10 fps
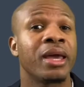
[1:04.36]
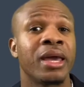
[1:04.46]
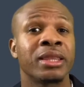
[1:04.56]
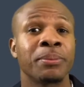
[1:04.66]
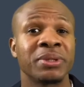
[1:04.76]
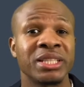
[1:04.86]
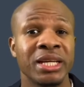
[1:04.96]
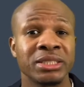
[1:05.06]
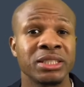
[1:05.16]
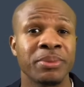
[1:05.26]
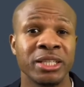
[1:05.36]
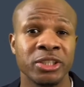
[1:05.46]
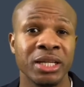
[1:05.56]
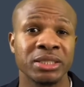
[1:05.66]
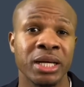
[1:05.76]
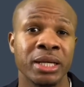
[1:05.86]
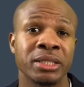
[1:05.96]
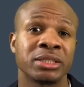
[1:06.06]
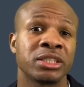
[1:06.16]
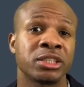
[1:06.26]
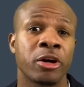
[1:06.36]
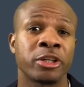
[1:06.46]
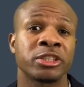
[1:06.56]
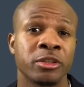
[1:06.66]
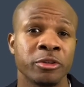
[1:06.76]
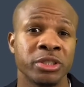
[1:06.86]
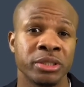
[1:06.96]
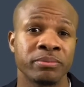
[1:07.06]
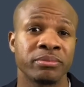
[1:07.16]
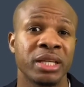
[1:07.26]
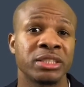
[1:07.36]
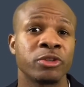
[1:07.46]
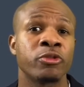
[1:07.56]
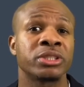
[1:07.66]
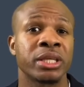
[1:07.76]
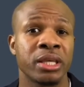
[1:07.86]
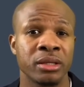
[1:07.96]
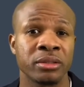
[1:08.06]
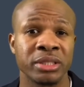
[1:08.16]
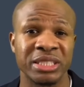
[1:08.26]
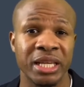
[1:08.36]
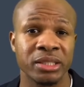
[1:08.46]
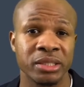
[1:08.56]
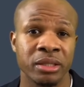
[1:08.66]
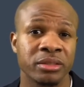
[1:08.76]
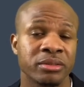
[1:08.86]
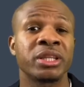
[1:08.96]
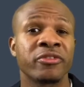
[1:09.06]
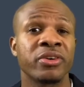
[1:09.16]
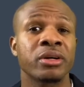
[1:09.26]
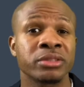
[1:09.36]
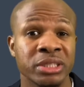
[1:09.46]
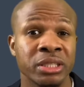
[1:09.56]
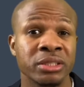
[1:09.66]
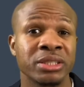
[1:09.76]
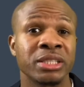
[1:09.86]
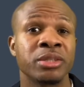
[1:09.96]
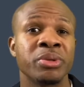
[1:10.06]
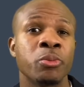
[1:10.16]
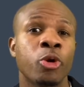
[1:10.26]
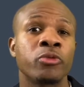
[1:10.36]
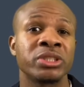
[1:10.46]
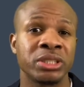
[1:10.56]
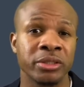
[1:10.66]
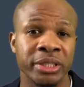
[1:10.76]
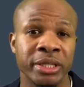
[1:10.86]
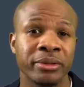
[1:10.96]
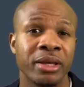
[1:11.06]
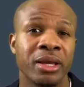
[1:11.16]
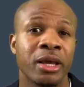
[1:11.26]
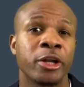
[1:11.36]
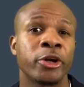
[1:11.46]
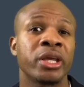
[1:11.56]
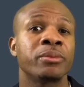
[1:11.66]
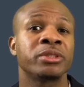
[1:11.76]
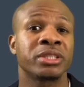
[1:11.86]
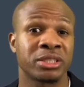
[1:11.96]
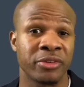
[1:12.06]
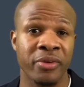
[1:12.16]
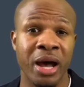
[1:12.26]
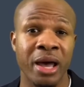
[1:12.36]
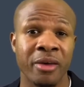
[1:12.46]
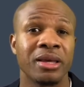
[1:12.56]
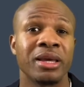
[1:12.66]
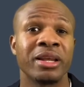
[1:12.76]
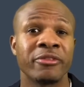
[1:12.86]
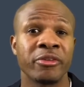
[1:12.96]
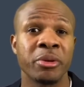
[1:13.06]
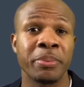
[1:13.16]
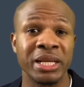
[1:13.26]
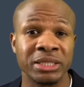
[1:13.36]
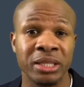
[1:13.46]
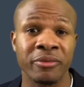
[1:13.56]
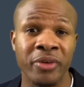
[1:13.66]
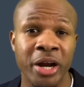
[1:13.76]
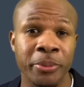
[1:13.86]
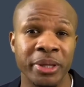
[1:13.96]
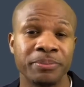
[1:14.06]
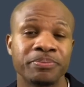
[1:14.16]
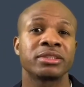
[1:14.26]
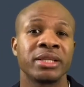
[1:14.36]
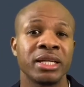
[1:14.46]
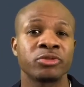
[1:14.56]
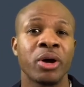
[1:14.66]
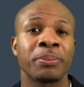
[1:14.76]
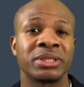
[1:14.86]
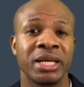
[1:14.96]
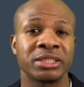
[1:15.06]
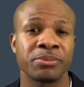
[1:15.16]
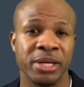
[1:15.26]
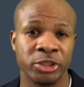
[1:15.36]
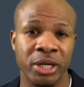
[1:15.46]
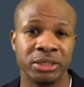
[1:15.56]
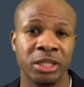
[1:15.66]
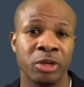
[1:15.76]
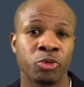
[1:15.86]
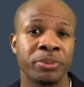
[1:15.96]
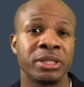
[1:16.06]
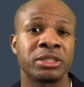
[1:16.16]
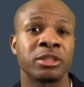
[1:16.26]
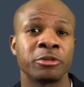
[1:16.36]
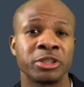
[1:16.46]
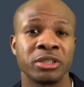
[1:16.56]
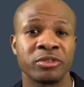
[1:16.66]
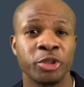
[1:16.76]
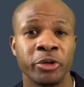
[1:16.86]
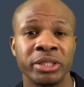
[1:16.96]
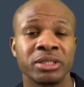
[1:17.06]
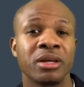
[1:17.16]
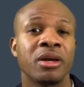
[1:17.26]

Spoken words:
And the potassium hydroxide is such a harsh solution that it's going to kill the skin cells. The fungal cells tend to be more resilient and are able to survive in a very basic environment. So that is why potassium hydroxide will be the solution of choice